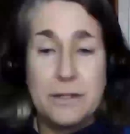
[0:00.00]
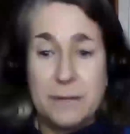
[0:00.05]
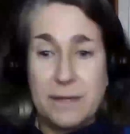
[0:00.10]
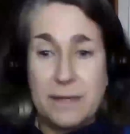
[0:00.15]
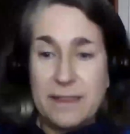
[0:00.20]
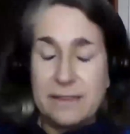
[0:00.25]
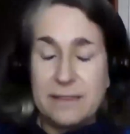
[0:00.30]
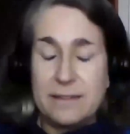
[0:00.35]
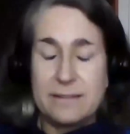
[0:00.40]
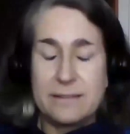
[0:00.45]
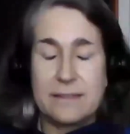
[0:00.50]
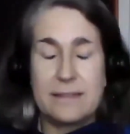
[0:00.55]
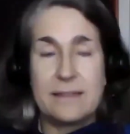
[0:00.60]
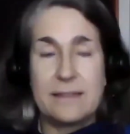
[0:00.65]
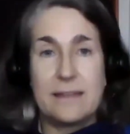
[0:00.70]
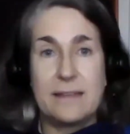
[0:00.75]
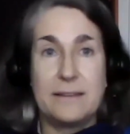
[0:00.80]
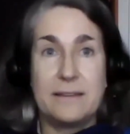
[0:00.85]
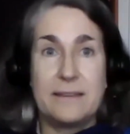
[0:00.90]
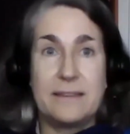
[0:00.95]
I
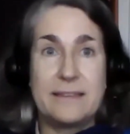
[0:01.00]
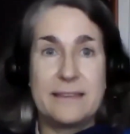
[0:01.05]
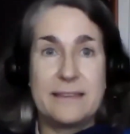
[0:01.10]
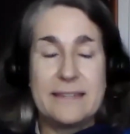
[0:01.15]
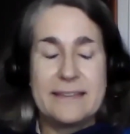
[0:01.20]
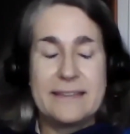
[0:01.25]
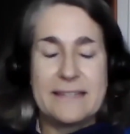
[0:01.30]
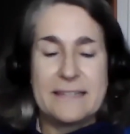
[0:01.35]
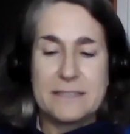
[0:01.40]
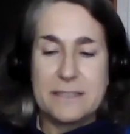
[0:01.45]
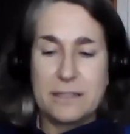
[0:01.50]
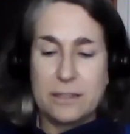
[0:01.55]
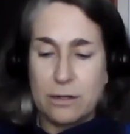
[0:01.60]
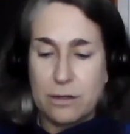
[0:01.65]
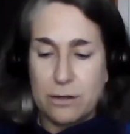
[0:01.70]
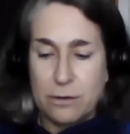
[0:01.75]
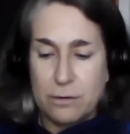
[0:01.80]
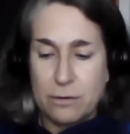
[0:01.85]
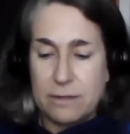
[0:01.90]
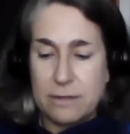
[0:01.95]
think that's a
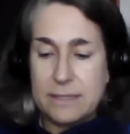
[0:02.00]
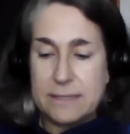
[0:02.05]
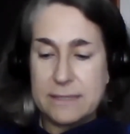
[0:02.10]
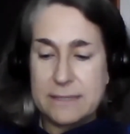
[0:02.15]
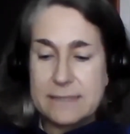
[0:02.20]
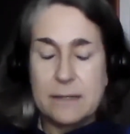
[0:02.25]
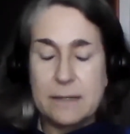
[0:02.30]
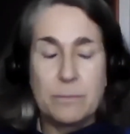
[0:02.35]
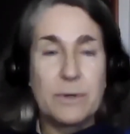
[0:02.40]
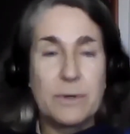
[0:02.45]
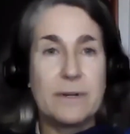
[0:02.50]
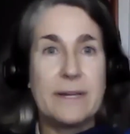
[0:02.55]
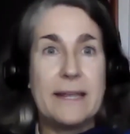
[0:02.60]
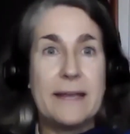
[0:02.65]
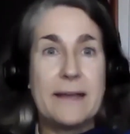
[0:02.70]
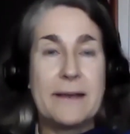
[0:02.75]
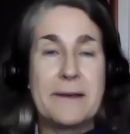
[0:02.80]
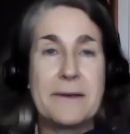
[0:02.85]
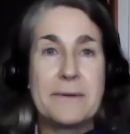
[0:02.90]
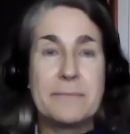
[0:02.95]
great summary.
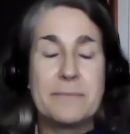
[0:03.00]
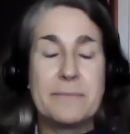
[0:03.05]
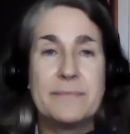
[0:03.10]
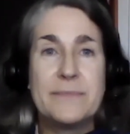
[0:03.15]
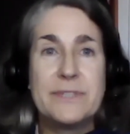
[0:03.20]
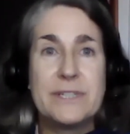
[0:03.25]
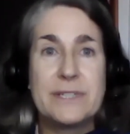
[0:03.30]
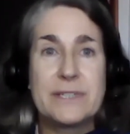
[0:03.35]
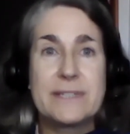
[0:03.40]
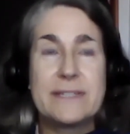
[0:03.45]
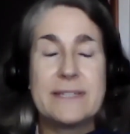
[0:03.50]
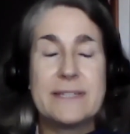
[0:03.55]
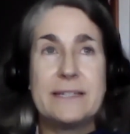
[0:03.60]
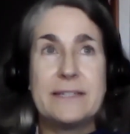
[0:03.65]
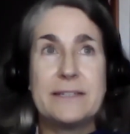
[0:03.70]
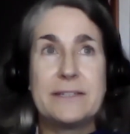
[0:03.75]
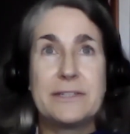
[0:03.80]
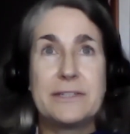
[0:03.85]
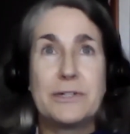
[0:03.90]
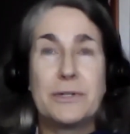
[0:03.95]
Just
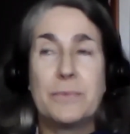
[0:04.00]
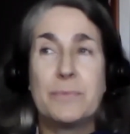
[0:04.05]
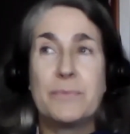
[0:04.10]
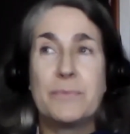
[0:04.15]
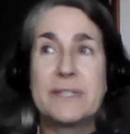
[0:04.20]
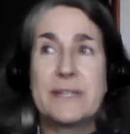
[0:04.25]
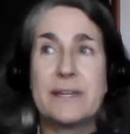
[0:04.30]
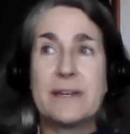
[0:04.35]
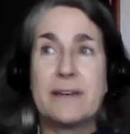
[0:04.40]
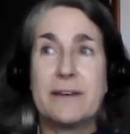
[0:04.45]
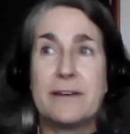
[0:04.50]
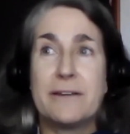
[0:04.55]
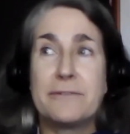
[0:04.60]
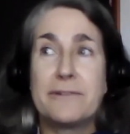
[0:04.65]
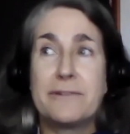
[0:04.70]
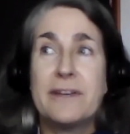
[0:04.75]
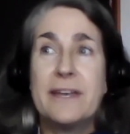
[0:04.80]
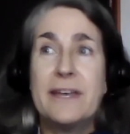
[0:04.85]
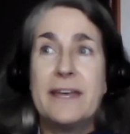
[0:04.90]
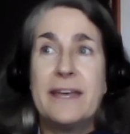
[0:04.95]
in terms
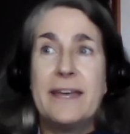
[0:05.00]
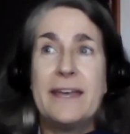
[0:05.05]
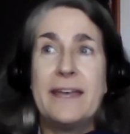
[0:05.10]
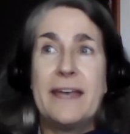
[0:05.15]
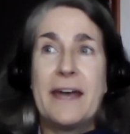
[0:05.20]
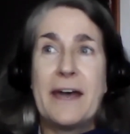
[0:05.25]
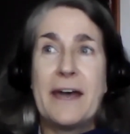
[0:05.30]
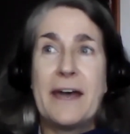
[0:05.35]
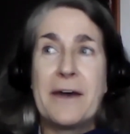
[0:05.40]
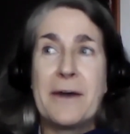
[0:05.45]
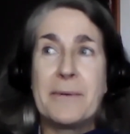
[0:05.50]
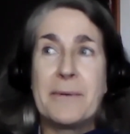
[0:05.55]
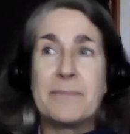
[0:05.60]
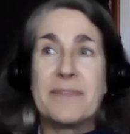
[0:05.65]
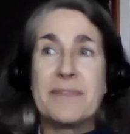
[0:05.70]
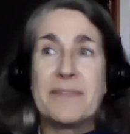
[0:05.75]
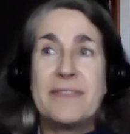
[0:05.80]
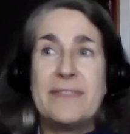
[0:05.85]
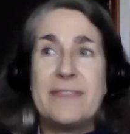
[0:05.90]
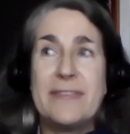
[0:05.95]
of
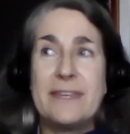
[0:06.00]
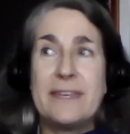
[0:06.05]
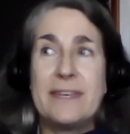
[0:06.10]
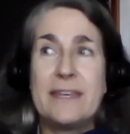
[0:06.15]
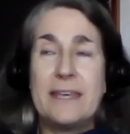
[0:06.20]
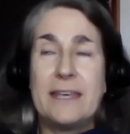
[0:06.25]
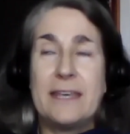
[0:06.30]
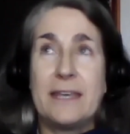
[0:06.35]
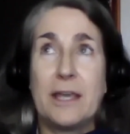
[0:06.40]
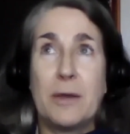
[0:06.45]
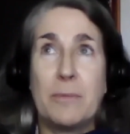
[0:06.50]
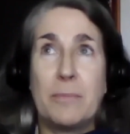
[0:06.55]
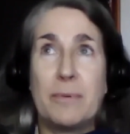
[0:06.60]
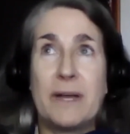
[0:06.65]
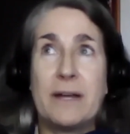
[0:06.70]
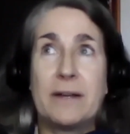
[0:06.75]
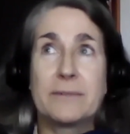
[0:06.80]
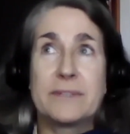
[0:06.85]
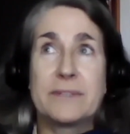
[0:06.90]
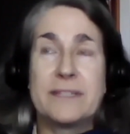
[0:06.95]
thinking
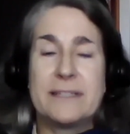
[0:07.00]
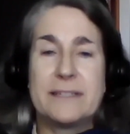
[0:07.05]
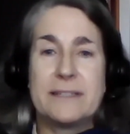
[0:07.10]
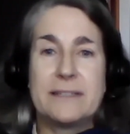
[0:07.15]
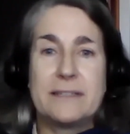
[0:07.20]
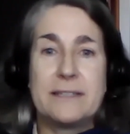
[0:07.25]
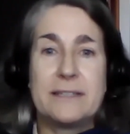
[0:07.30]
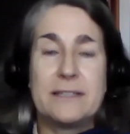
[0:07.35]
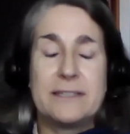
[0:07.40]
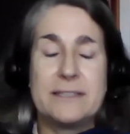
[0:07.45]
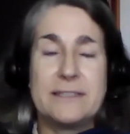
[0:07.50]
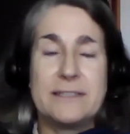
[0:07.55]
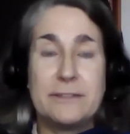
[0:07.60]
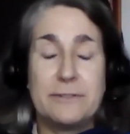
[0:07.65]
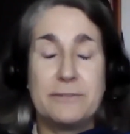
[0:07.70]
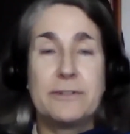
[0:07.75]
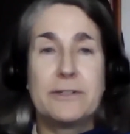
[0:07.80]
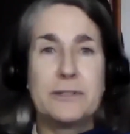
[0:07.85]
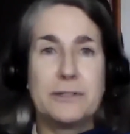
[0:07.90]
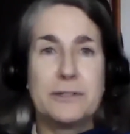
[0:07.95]
about the
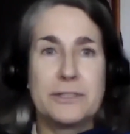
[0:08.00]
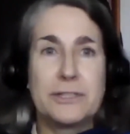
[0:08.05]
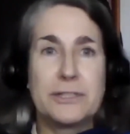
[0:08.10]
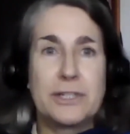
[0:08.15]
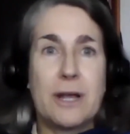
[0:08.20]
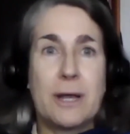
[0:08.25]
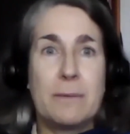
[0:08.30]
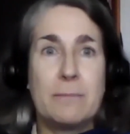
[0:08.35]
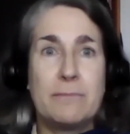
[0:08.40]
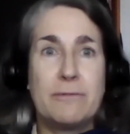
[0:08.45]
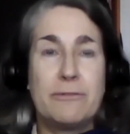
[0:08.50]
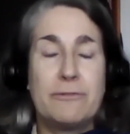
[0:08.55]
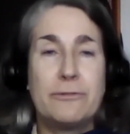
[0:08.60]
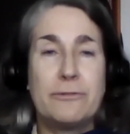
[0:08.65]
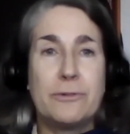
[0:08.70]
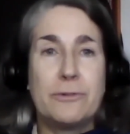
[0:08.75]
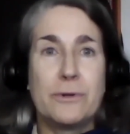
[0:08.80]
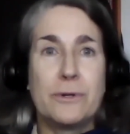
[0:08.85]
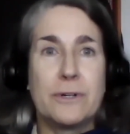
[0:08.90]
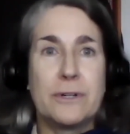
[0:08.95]
difficult job
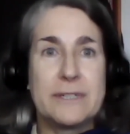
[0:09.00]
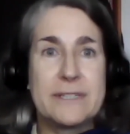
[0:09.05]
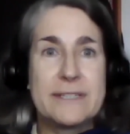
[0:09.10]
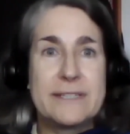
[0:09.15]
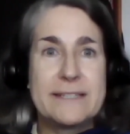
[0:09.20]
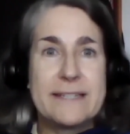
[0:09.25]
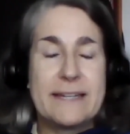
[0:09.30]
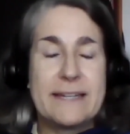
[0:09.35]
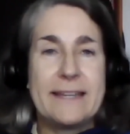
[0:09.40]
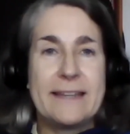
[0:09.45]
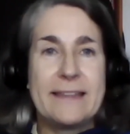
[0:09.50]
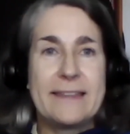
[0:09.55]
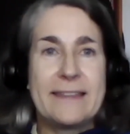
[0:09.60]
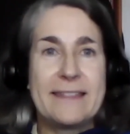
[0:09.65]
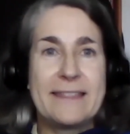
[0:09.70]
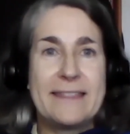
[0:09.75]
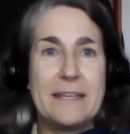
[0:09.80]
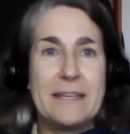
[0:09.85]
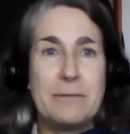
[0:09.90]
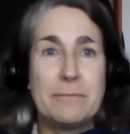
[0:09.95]
for setting the
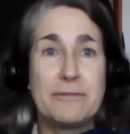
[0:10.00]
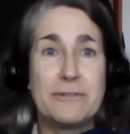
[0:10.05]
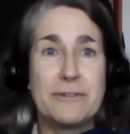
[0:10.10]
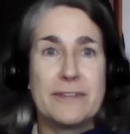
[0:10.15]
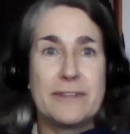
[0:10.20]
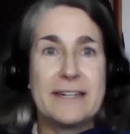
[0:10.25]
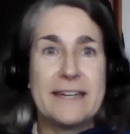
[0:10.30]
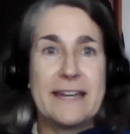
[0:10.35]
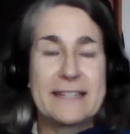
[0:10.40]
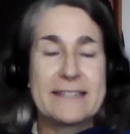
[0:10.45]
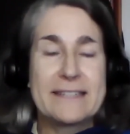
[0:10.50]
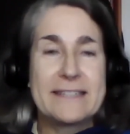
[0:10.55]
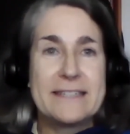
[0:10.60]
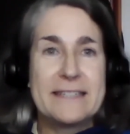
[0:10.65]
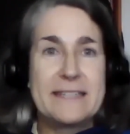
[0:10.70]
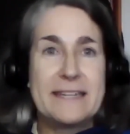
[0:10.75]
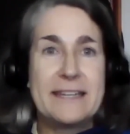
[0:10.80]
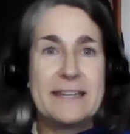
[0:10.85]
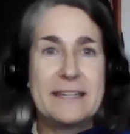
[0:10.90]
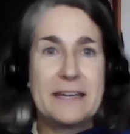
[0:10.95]
theme for the
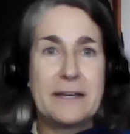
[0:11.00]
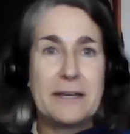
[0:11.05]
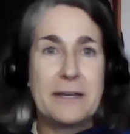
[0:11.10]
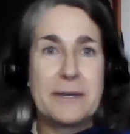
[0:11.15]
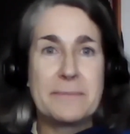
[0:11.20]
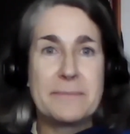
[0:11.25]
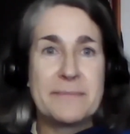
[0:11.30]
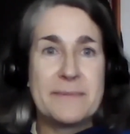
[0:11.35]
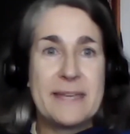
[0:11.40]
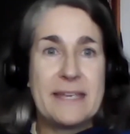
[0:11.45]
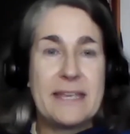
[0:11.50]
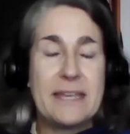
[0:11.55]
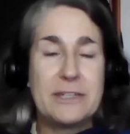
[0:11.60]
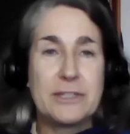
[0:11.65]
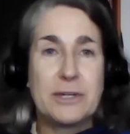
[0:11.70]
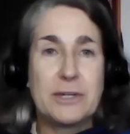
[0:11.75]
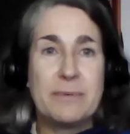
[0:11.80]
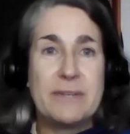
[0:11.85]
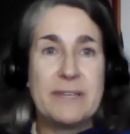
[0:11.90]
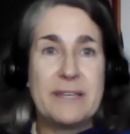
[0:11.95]
next
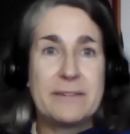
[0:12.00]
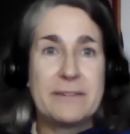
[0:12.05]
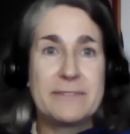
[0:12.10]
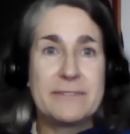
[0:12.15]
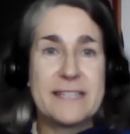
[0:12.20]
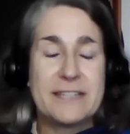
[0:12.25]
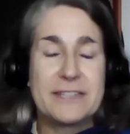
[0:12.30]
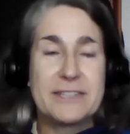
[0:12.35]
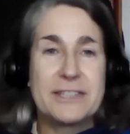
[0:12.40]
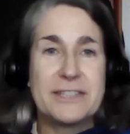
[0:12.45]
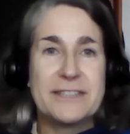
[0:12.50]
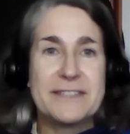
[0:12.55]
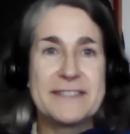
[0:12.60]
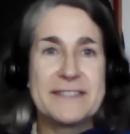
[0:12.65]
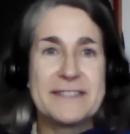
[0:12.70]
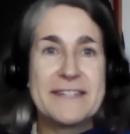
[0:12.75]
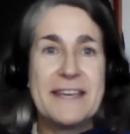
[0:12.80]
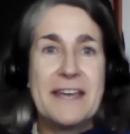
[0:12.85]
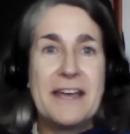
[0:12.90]
HLPF sessions.